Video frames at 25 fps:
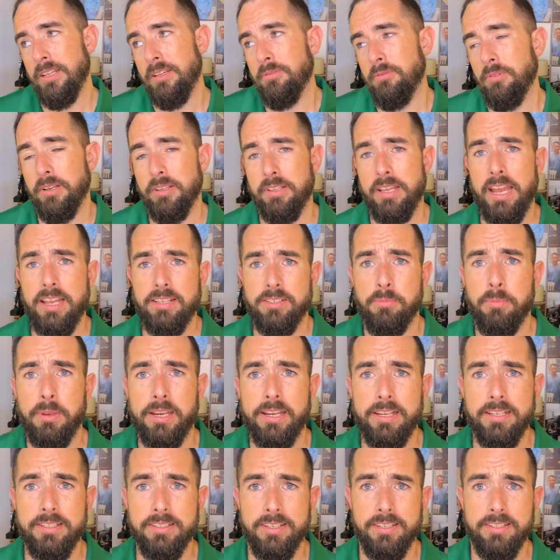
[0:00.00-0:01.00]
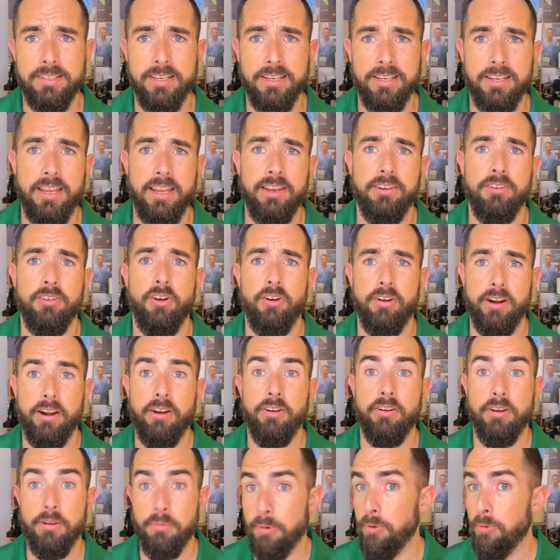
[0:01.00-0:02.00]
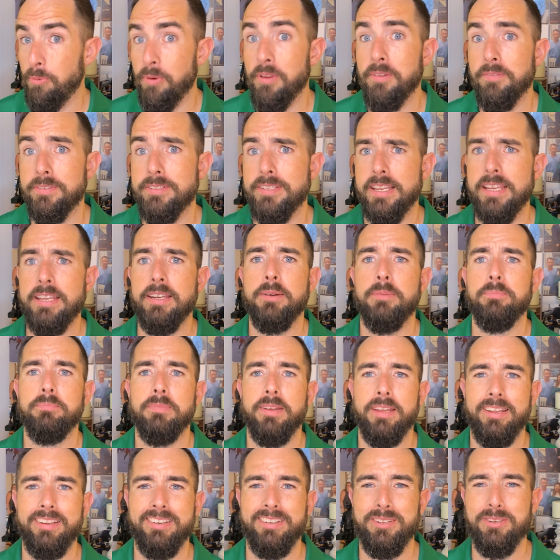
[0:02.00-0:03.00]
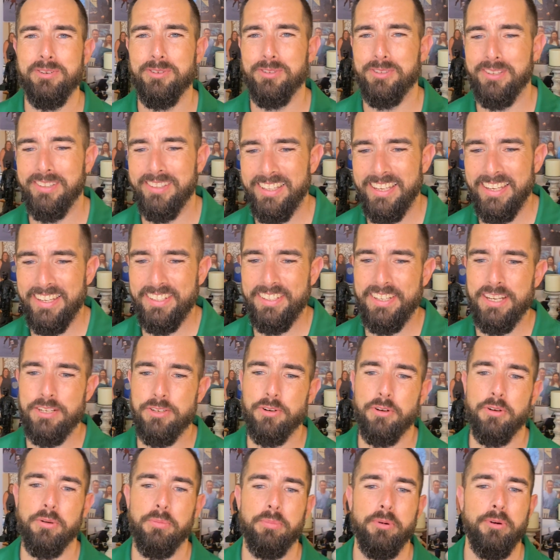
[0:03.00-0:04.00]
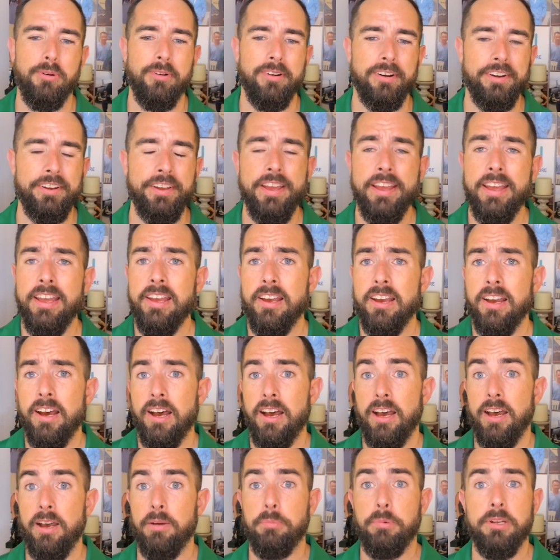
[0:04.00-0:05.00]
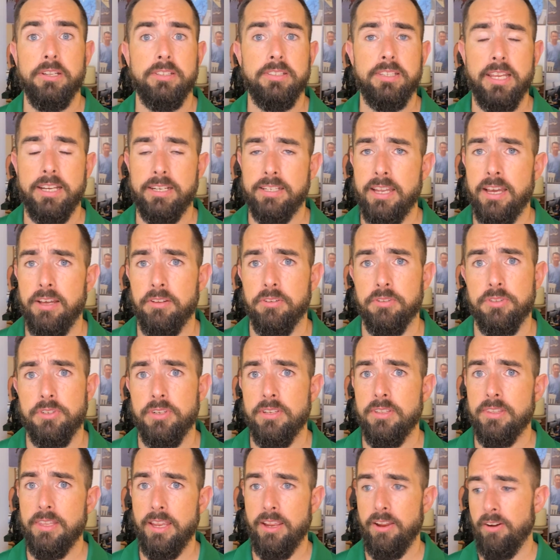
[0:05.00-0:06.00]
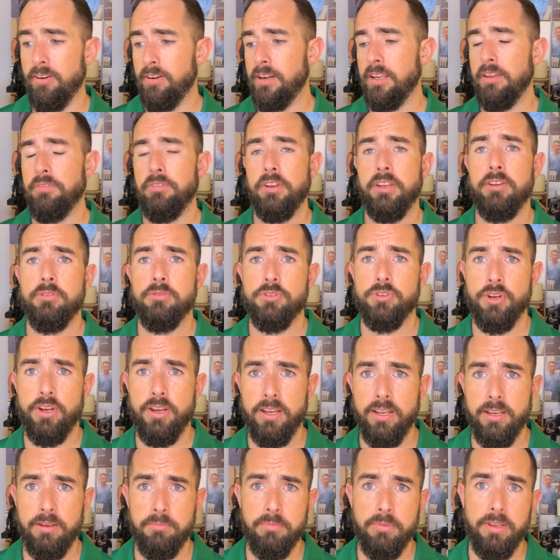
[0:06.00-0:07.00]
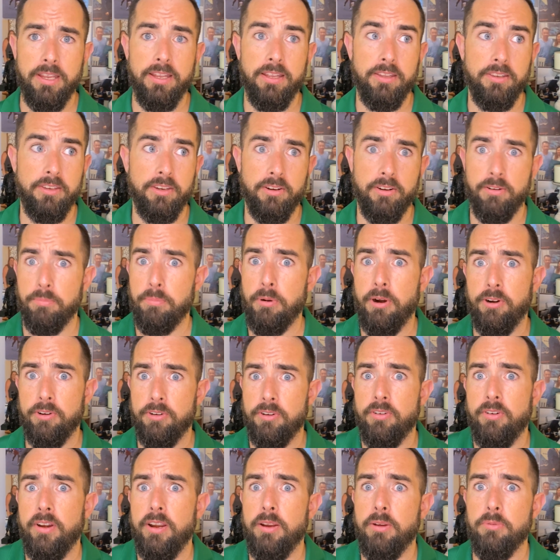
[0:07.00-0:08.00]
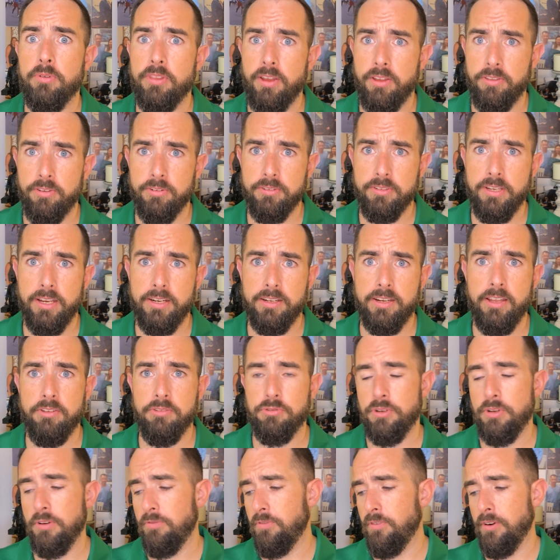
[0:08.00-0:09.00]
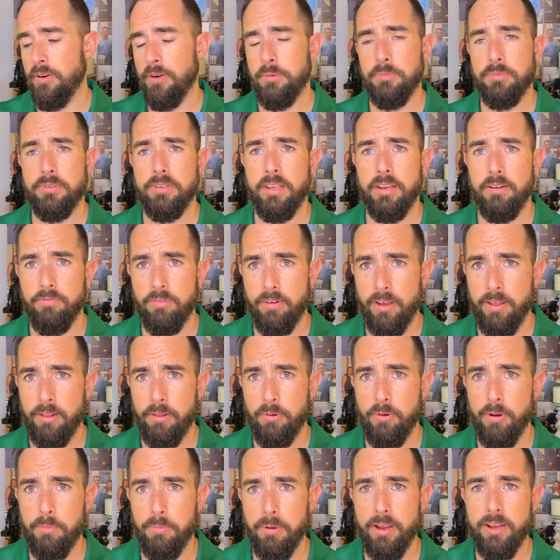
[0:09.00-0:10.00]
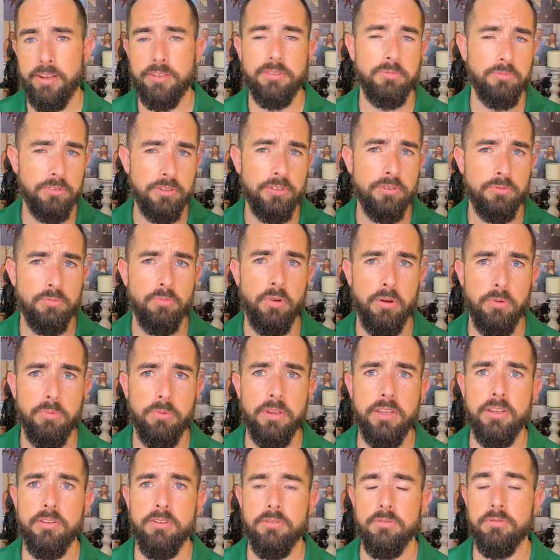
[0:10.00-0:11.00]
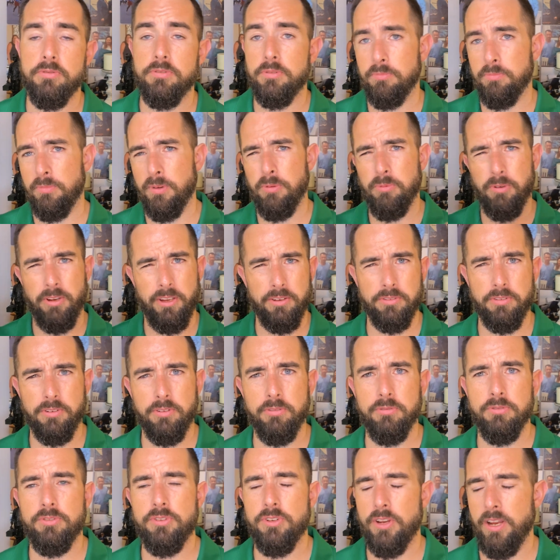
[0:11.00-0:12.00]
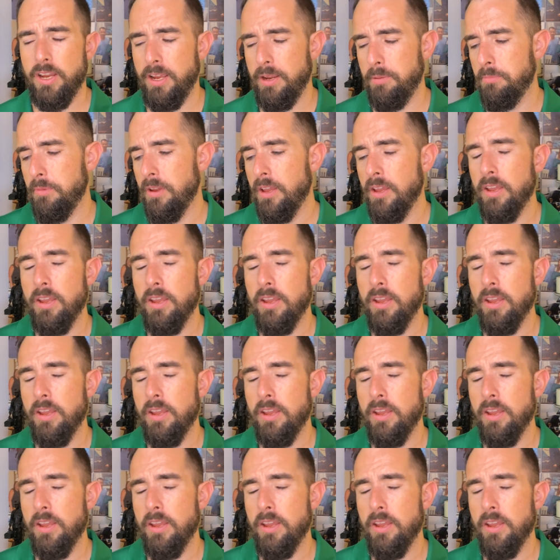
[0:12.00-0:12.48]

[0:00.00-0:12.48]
Well, it hasn't been consistent yet in our area, but we've seen them, usually a digital board. But technology, they are giving you Chime, and they're partnering with other technology firms like Follow Up Boss, which is what we use, but we also use Chime,